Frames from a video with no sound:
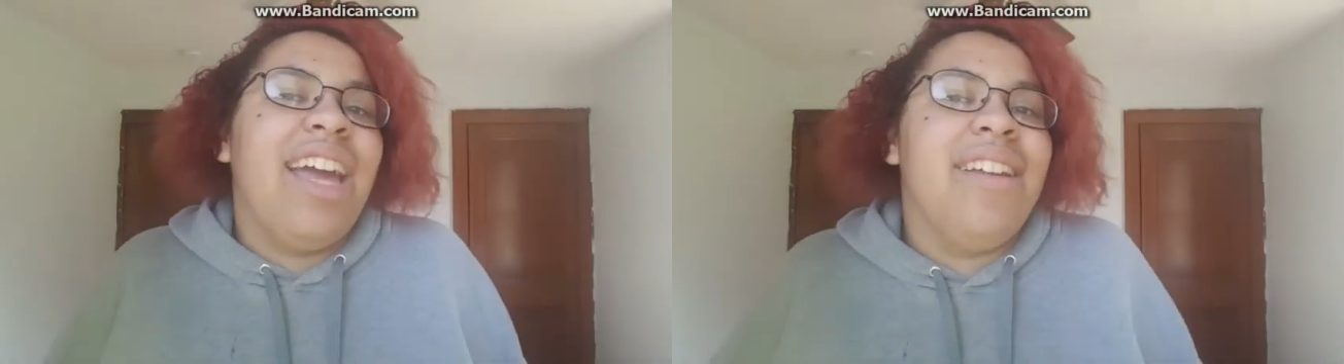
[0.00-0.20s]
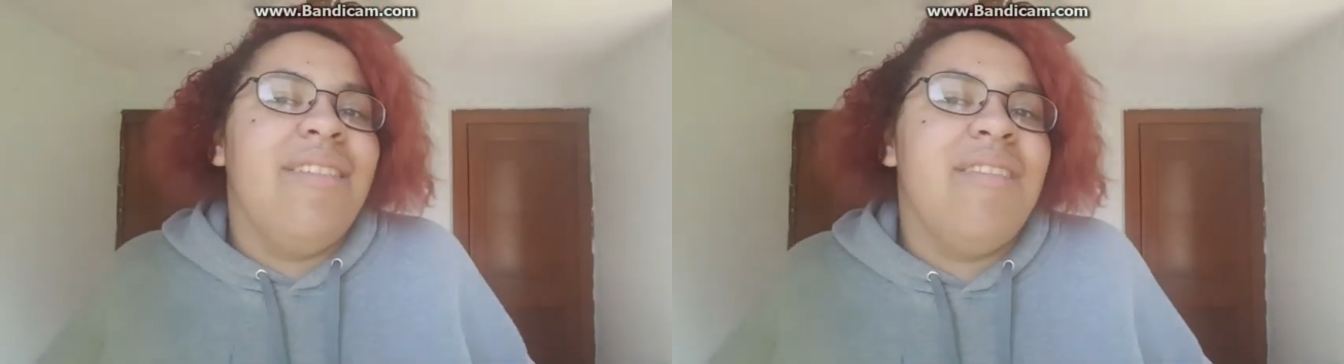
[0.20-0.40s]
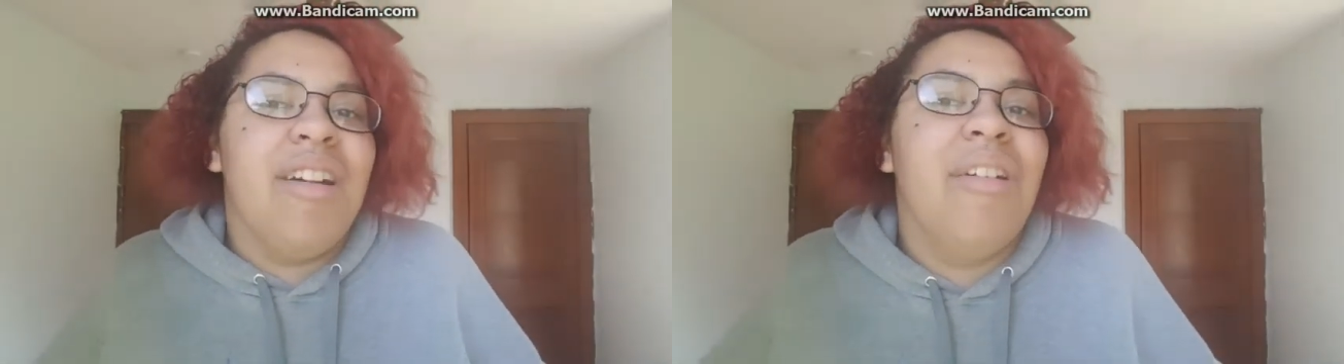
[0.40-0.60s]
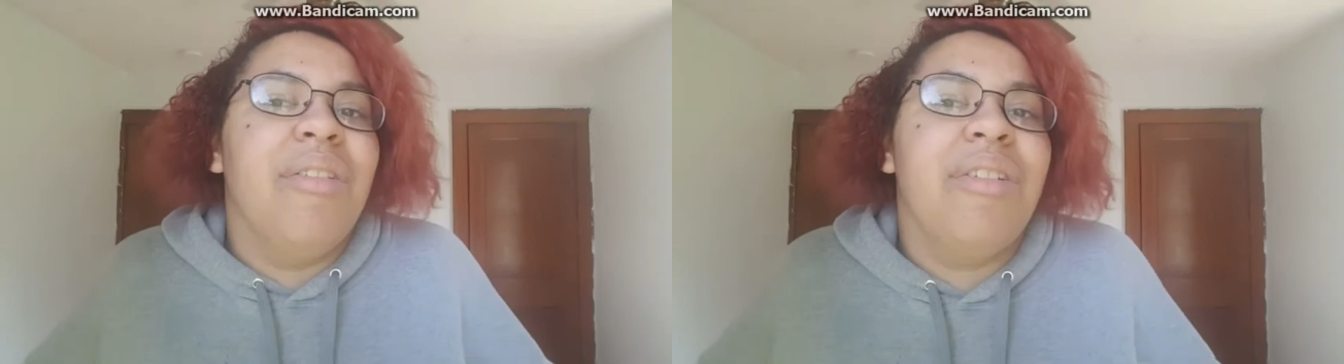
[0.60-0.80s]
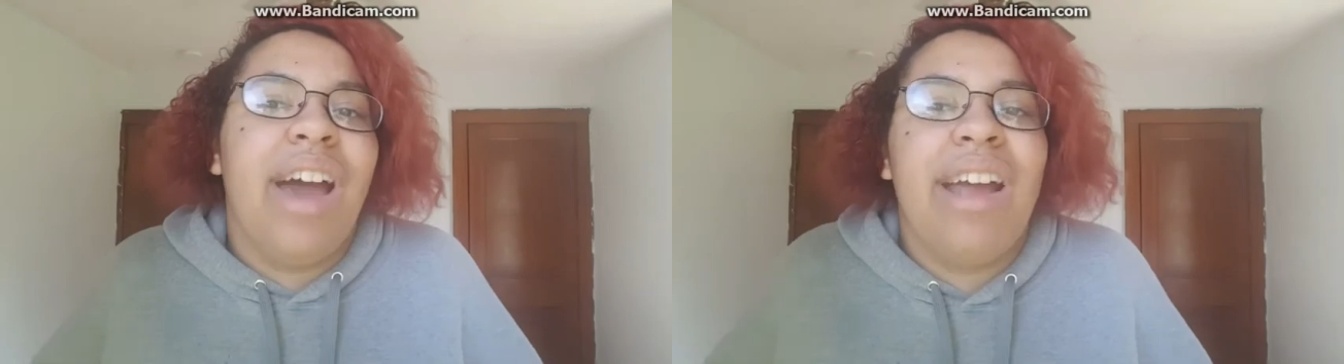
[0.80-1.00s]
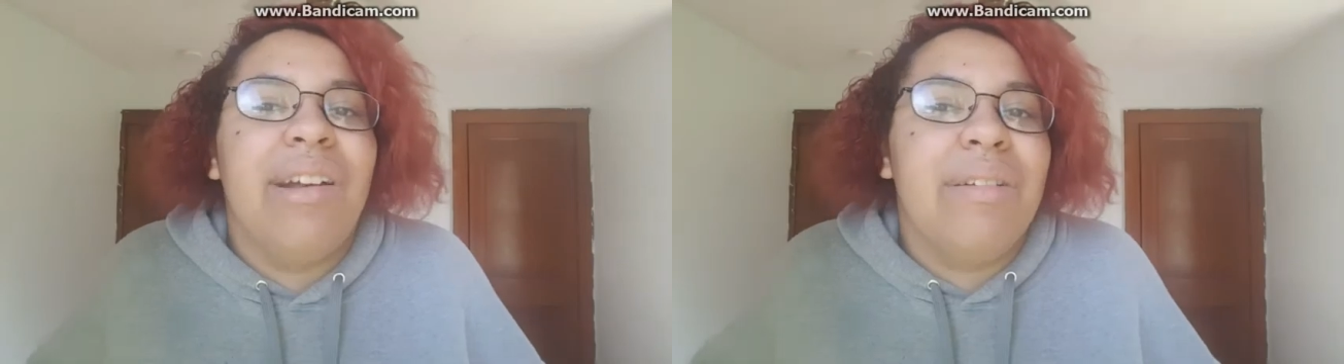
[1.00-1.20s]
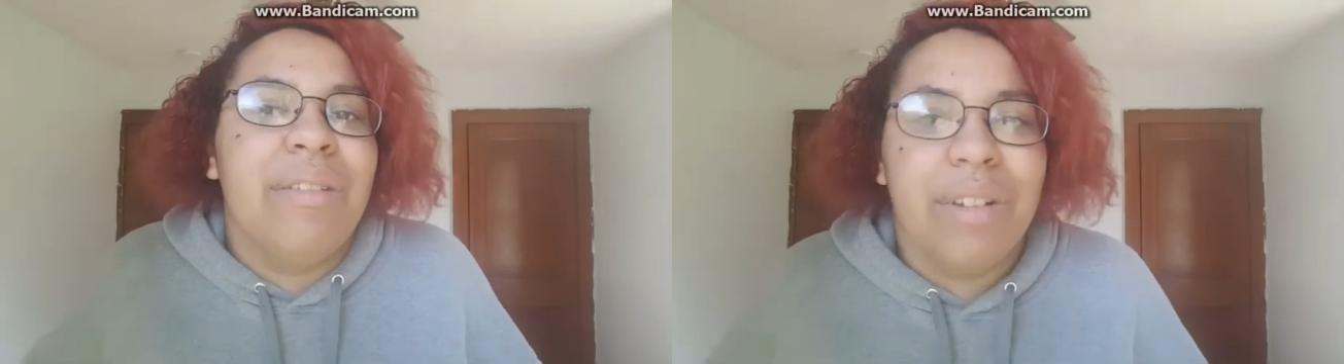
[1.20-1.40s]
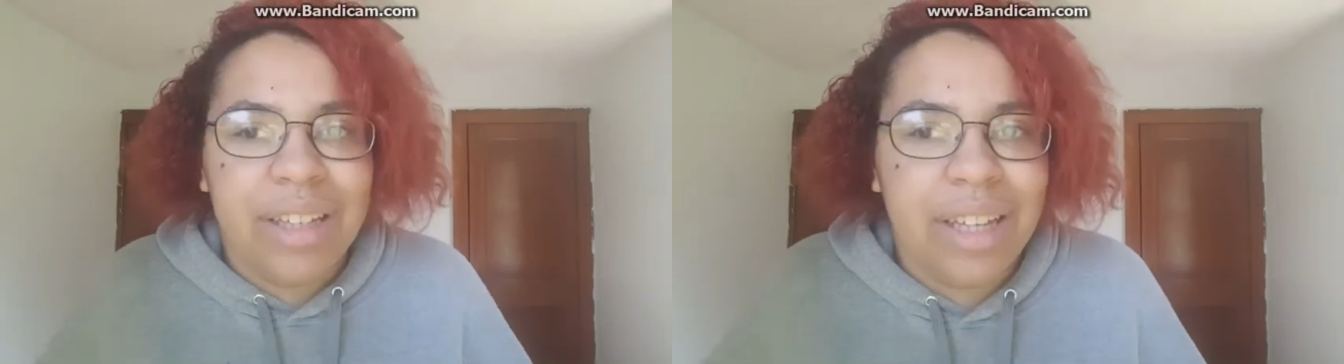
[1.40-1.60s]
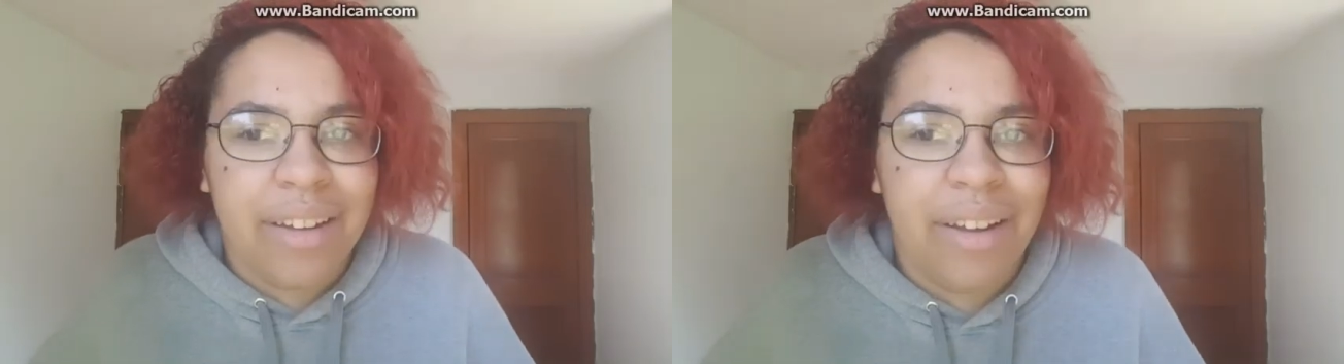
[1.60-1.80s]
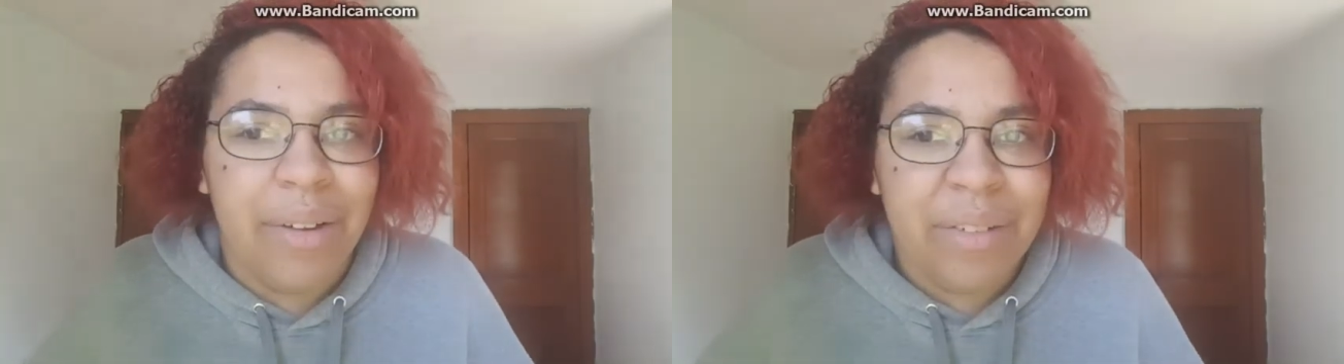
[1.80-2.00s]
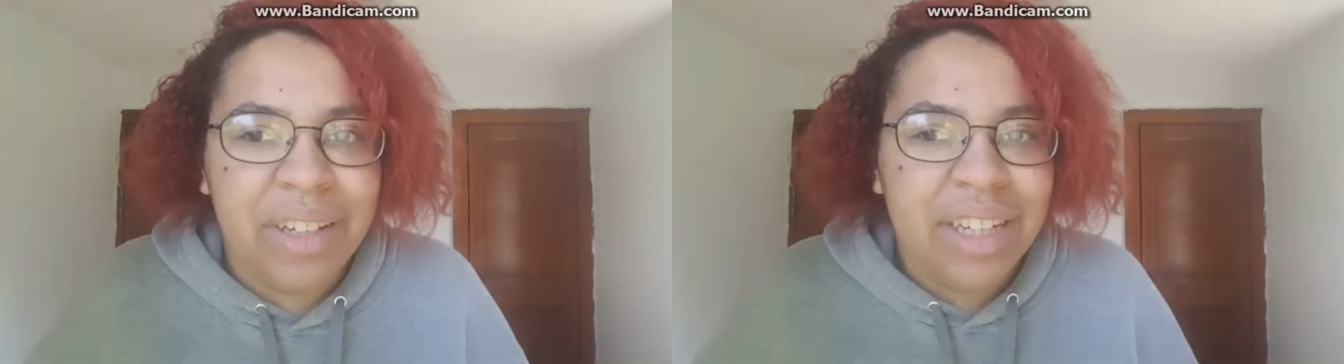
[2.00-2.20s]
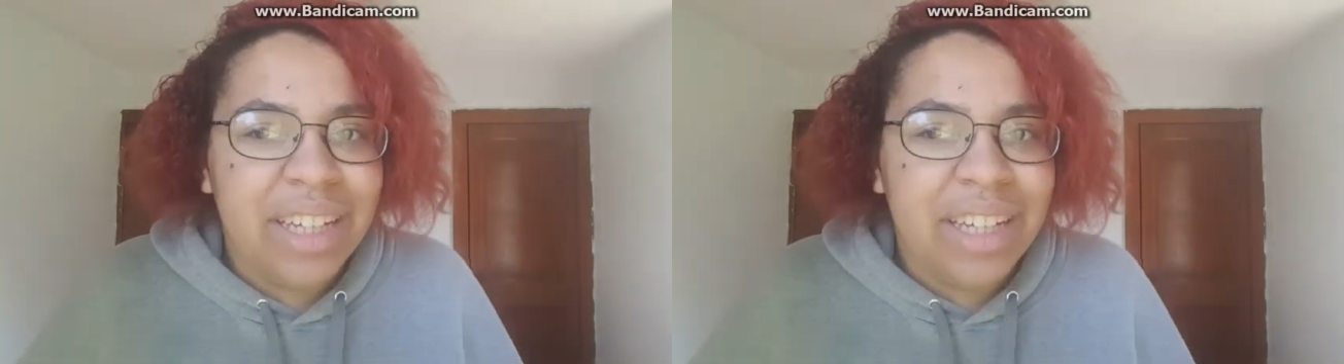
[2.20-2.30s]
I don't. I really don't.